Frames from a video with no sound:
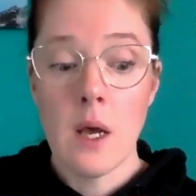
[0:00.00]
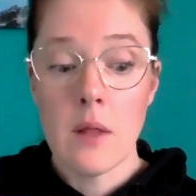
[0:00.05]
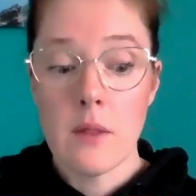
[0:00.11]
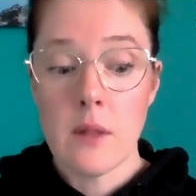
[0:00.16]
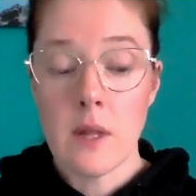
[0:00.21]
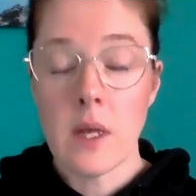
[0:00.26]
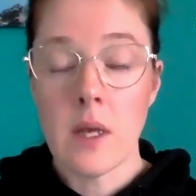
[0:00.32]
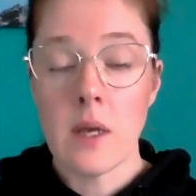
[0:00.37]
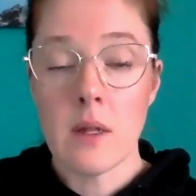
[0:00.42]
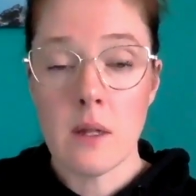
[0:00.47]
the
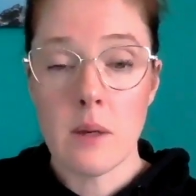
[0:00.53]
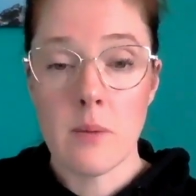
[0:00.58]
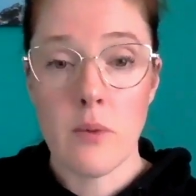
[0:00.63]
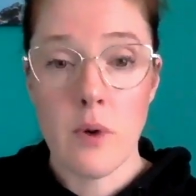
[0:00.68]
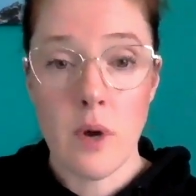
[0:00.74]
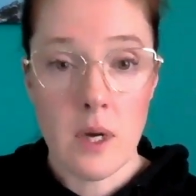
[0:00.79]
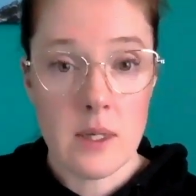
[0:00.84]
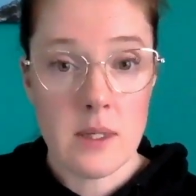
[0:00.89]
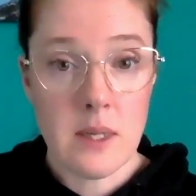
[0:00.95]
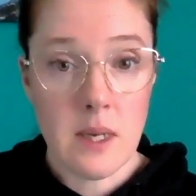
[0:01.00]
healing
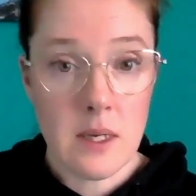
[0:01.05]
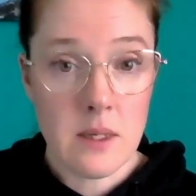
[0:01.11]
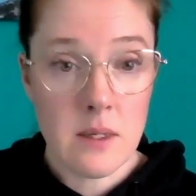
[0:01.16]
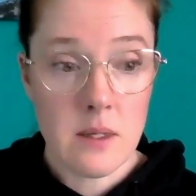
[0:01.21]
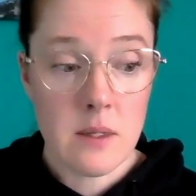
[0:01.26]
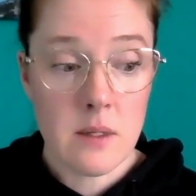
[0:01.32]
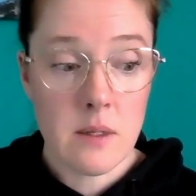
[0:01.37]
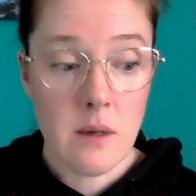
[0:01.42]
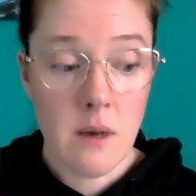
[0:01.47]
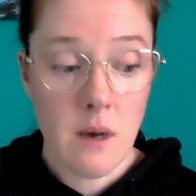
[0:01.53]

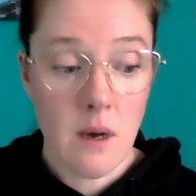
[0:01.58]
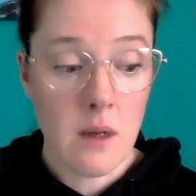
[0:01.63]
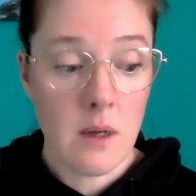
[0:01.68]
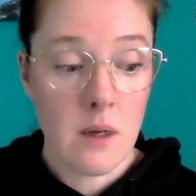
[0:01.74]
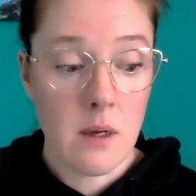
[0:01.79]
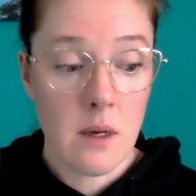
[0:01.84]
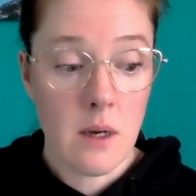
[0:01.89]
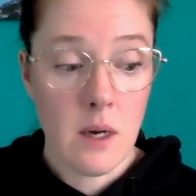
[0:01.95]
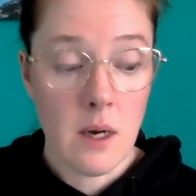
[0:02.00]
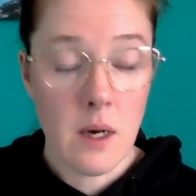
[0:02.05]
process got
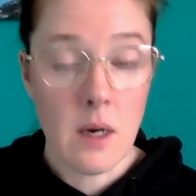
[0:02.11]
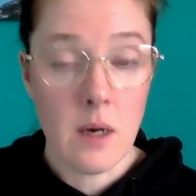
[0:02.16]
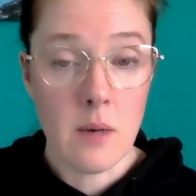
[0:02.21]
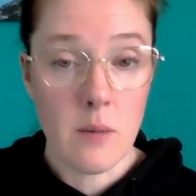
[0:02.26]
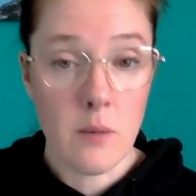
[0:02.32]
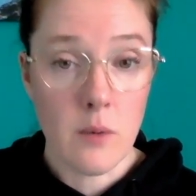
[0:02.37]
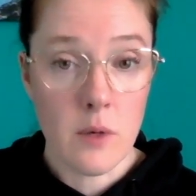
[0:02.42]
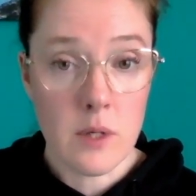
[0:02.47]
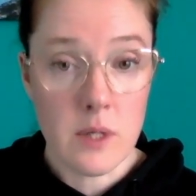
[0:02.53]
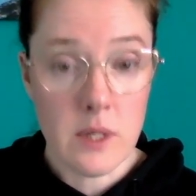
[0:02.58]

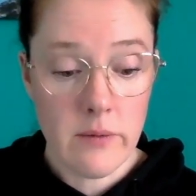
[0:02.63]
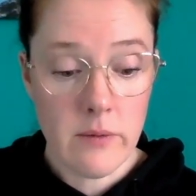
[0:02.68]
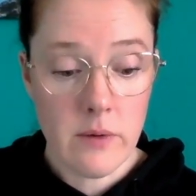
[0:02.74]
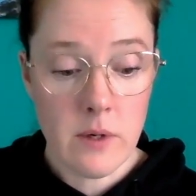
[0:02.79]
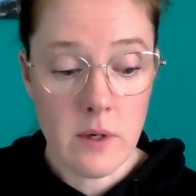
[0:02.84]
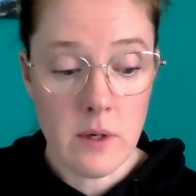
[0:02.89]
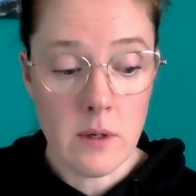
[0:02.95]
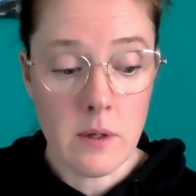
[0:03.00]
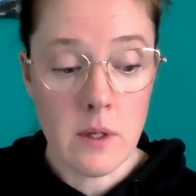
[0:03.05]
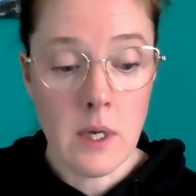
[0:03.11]
more
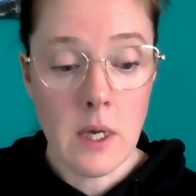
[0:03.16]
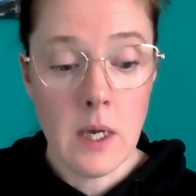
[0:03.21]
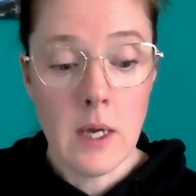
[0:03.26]
difficult.